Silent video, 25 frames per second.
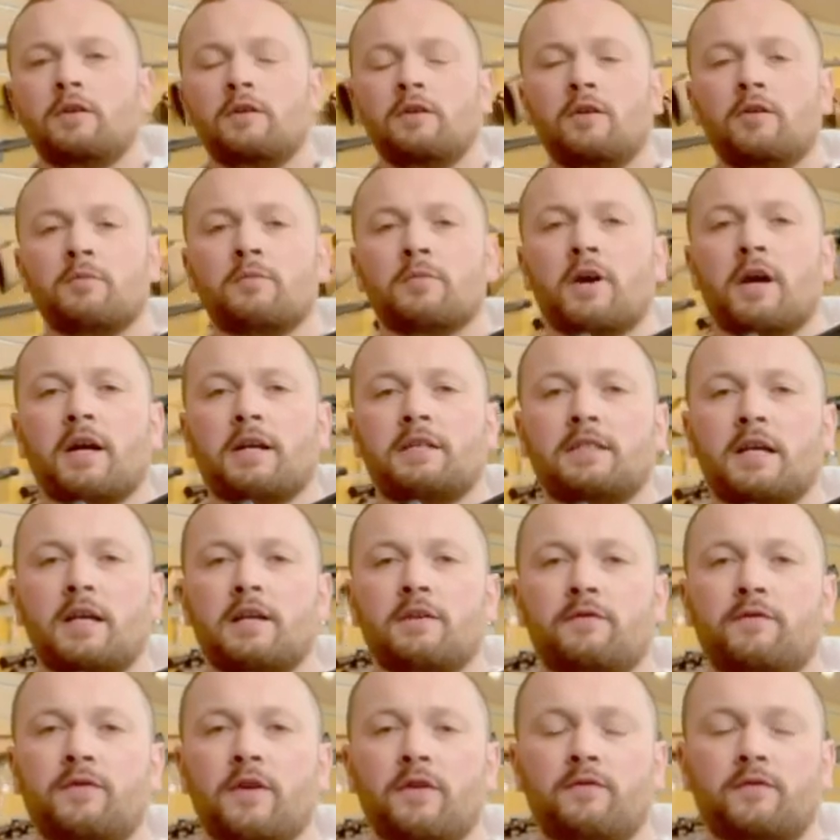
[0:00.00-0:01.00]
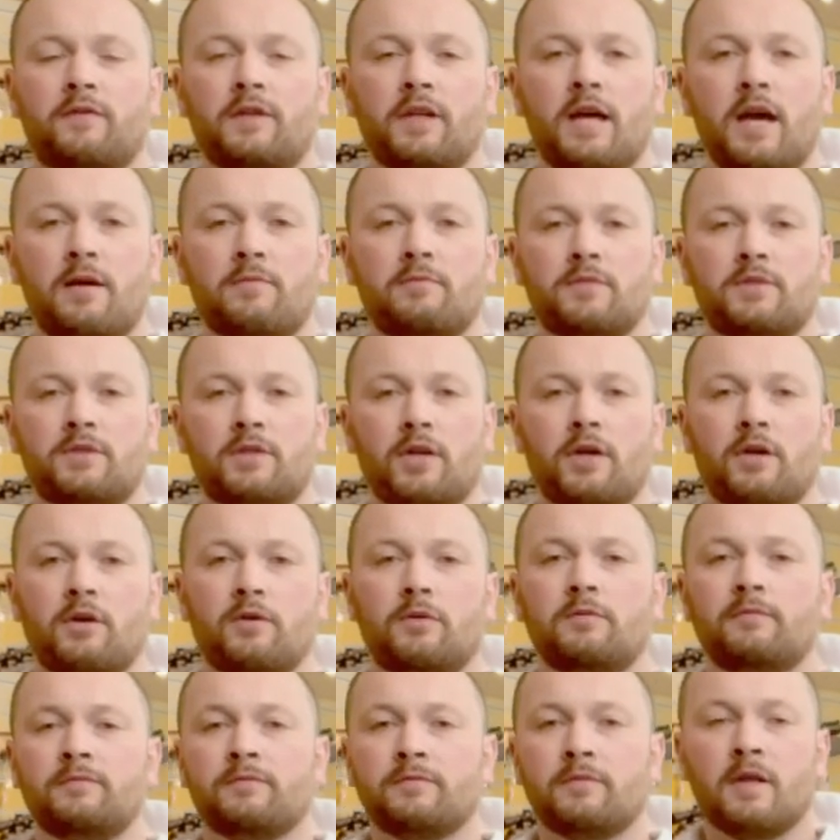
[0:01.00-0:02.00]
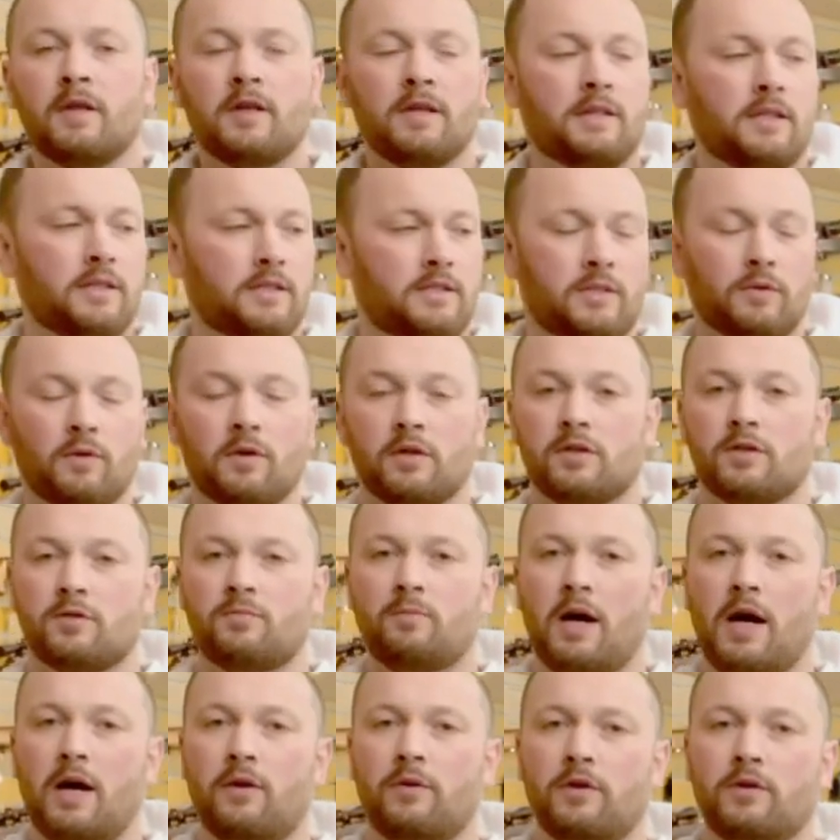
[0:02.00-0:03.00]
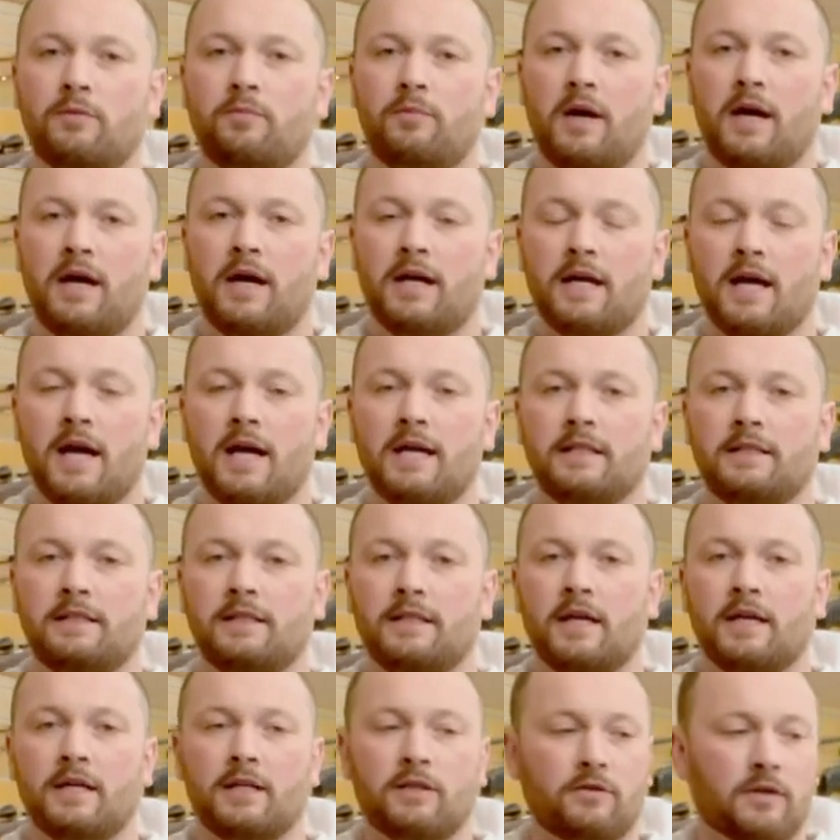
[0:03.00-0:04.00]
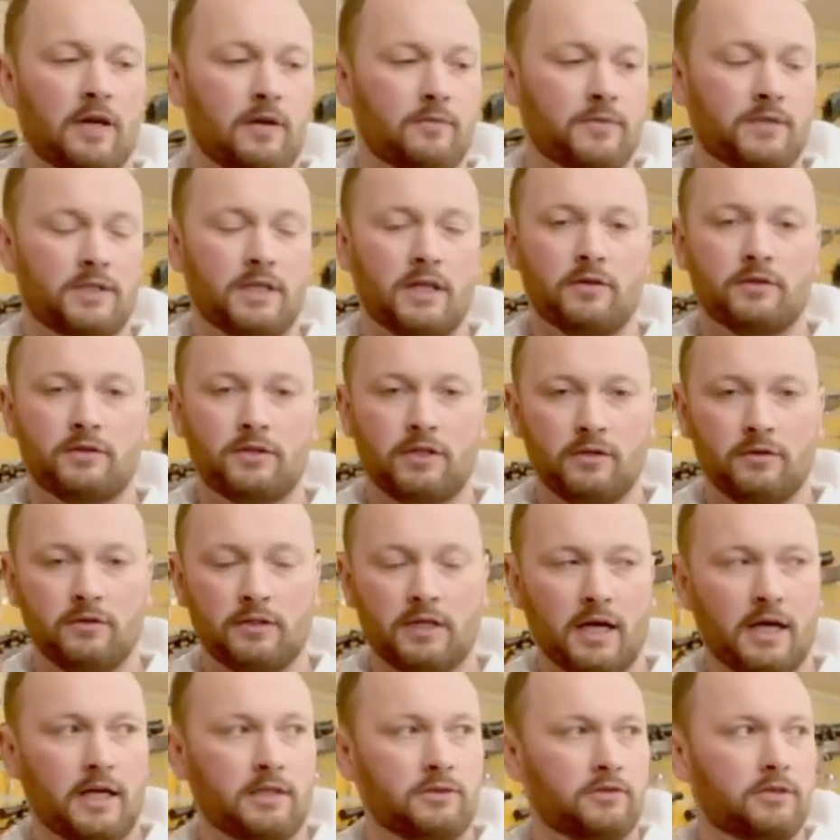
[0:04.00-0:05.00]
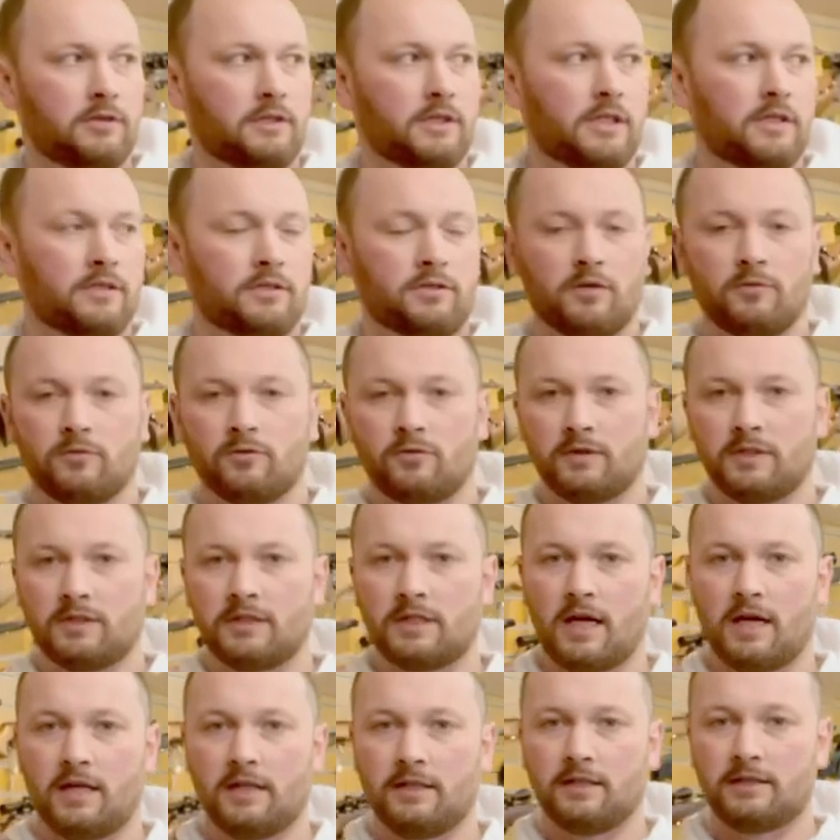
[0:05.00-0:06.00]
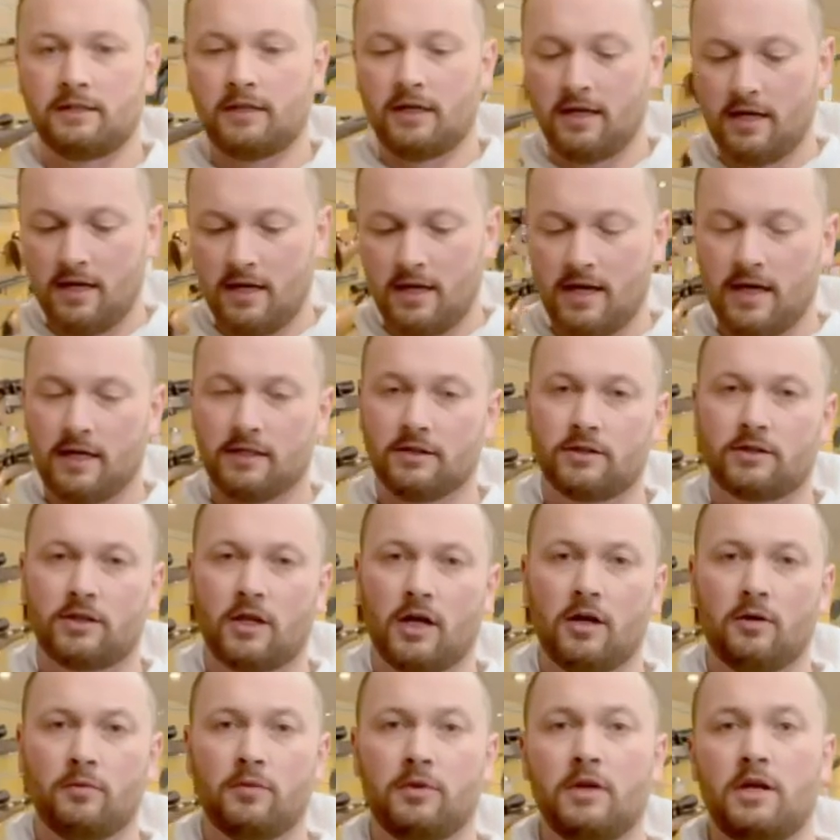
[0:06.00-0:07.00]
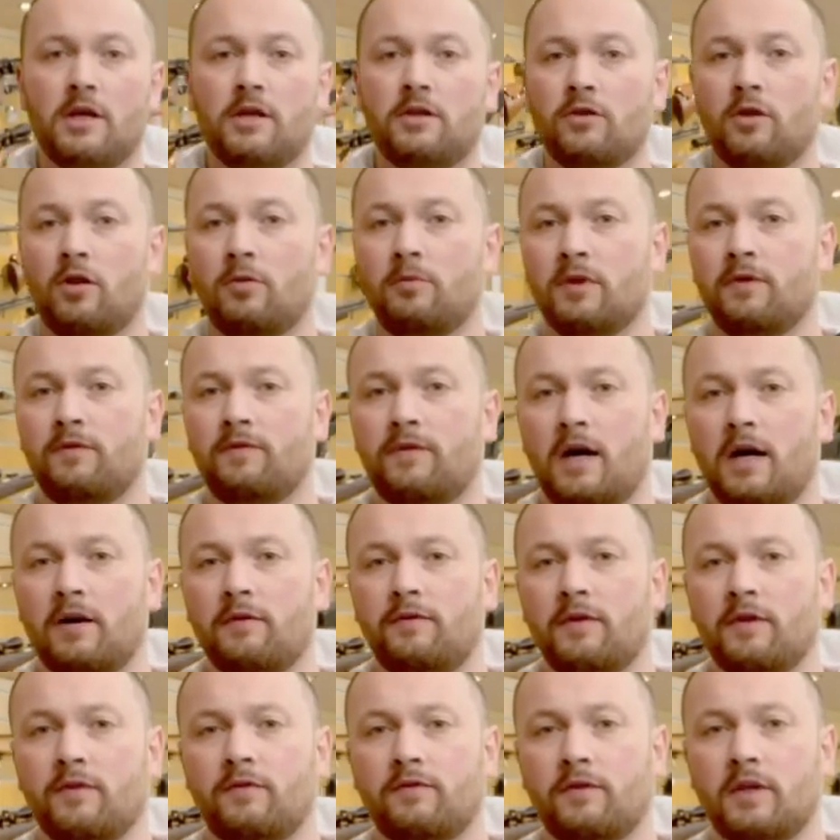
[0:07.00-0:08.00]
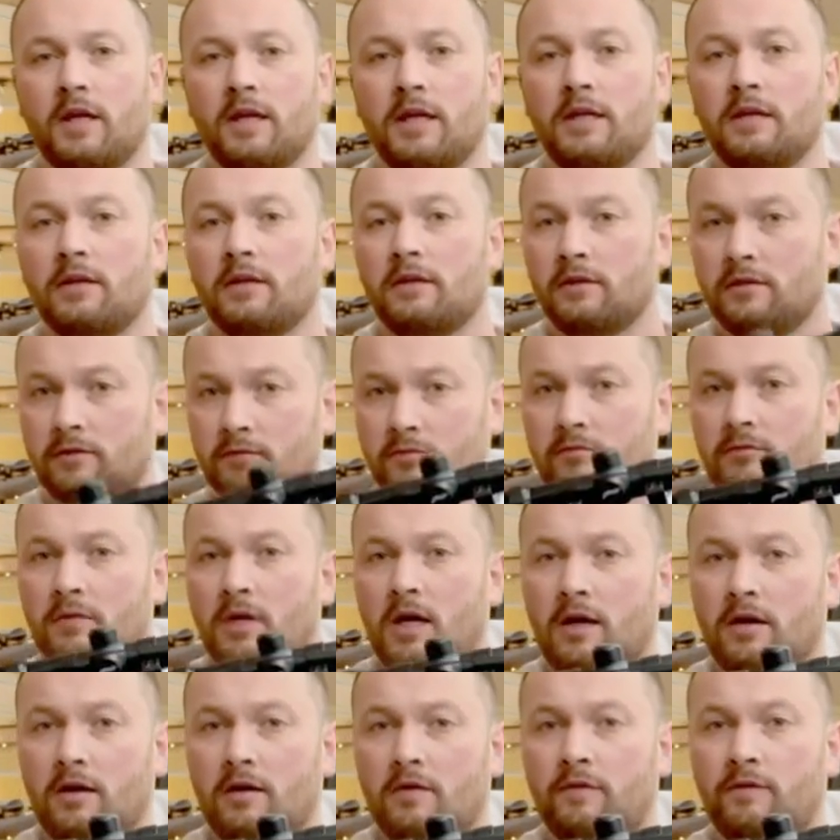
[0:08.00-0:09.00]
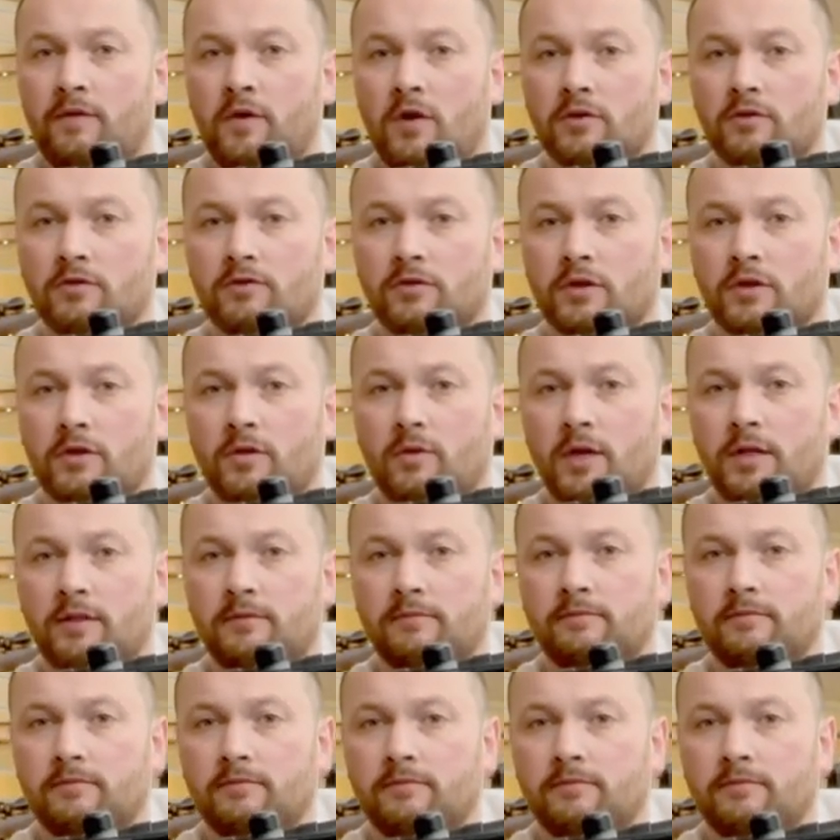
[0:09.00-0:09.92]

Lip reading: Numeric 850 M2, this one's powered by 88 gram CO2 cartridges, comes with silencer and scope, normally 550, 400 quid.